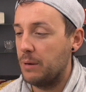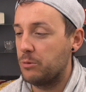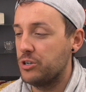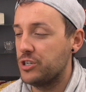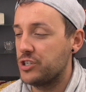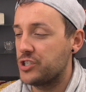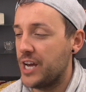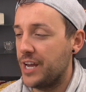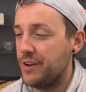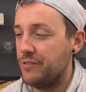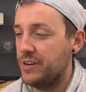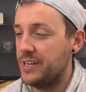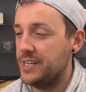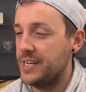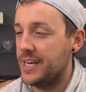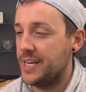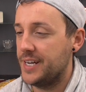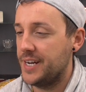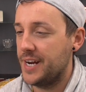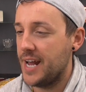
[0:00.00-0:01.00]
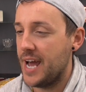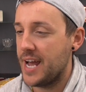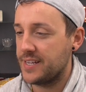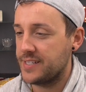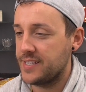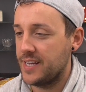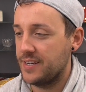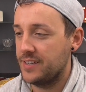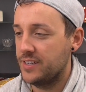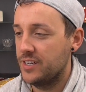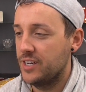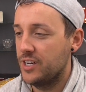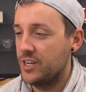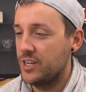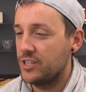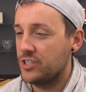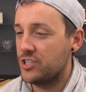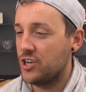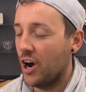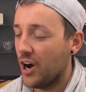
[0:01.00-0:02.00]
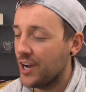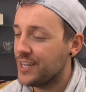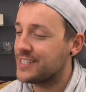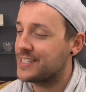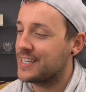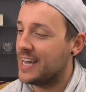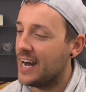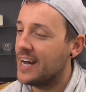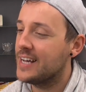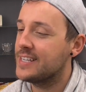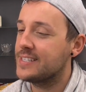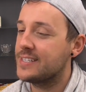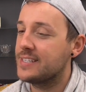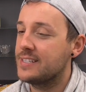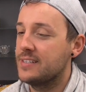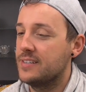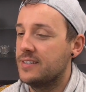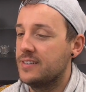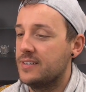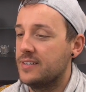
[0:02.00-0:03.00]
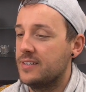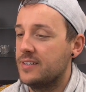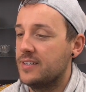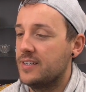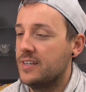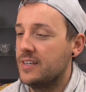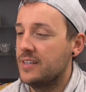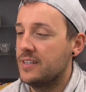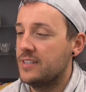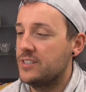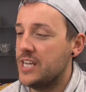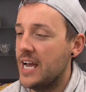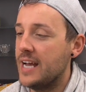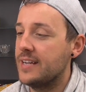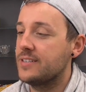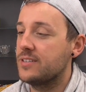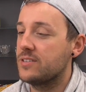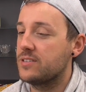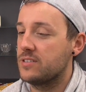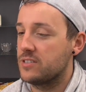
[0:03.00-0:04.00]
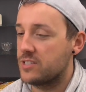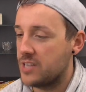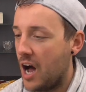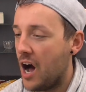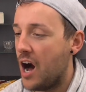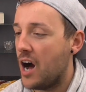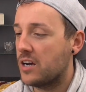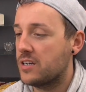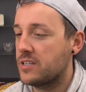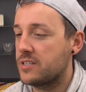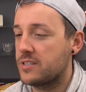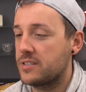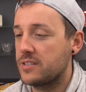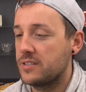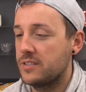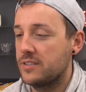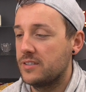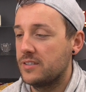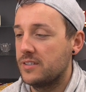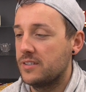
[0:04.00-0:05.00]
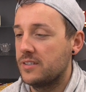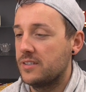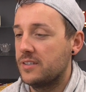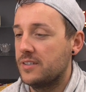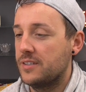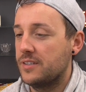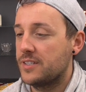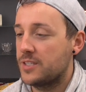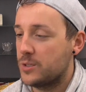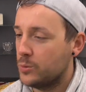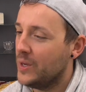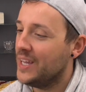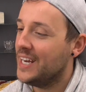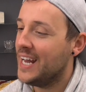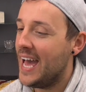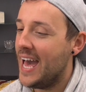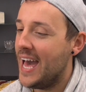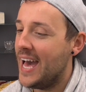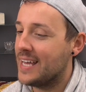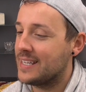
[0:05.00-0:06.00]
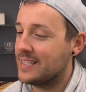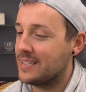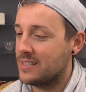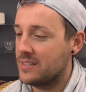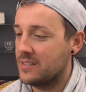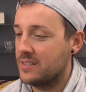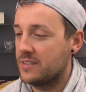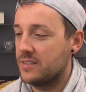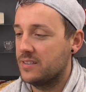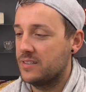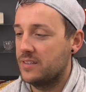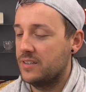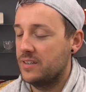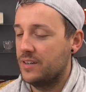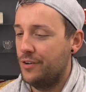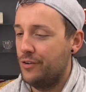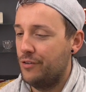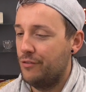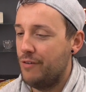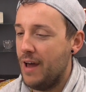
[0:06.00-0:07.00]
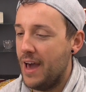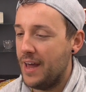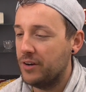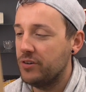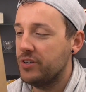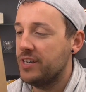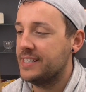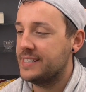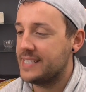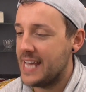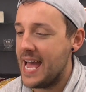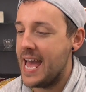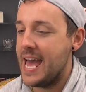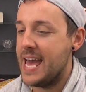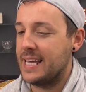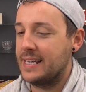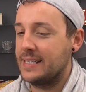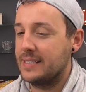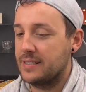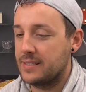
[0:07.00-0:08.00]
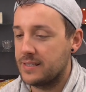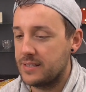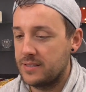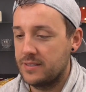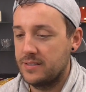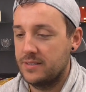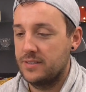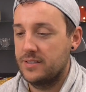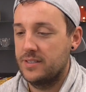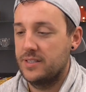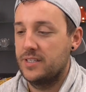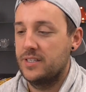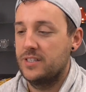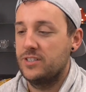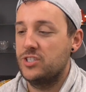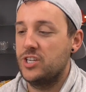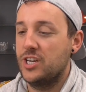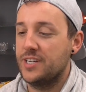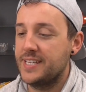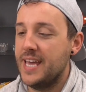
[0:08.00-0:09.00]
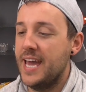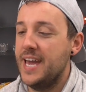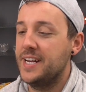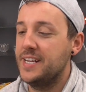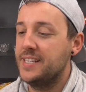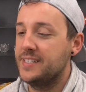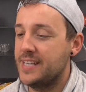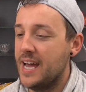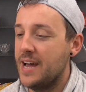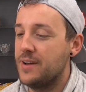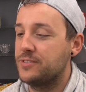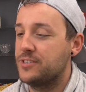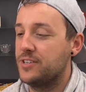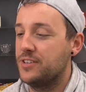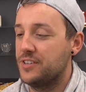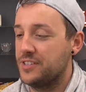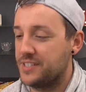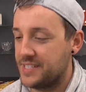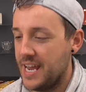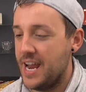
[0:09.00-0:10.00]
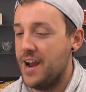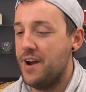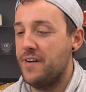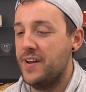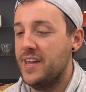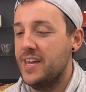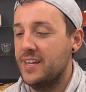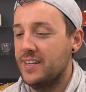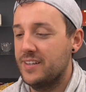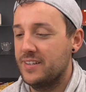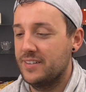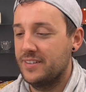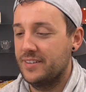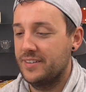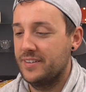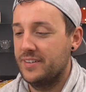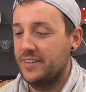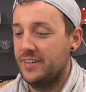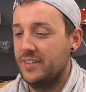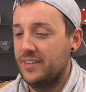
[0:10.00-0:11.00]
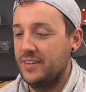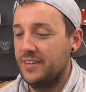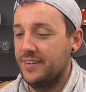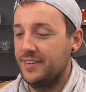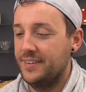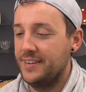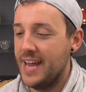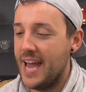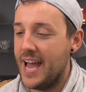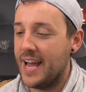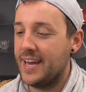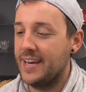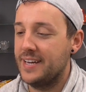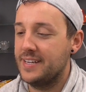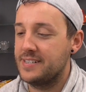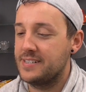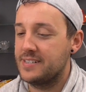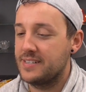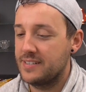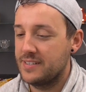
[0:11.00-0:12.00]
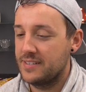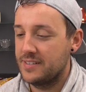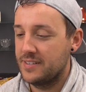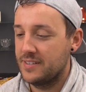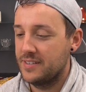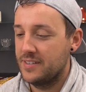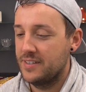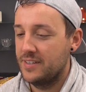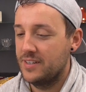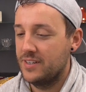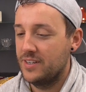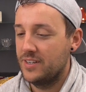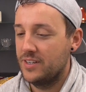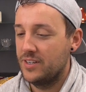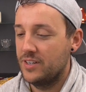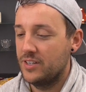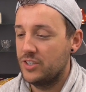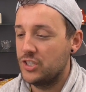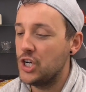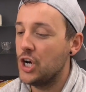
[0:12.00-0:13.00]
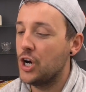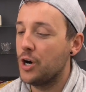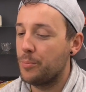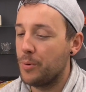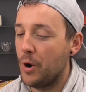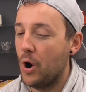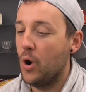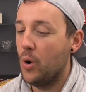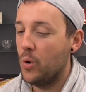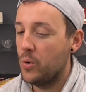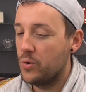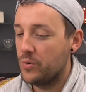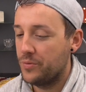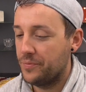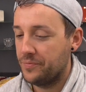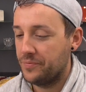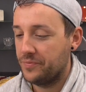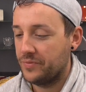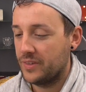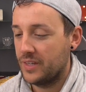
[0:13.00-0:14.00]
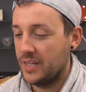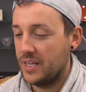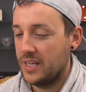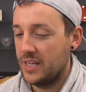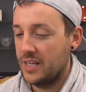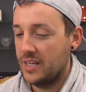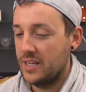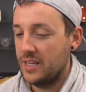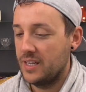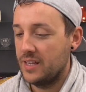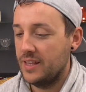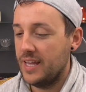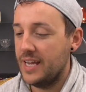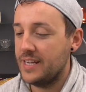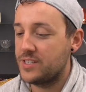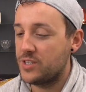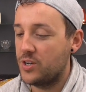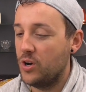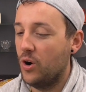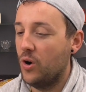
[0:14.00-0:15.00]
I'm going to try reading it in an accent. Choice, cuz. Jandals and togs. Sweet as. Rattle your dangs. Just heading down to the dairy. Knackered. Cheer, bro. Let's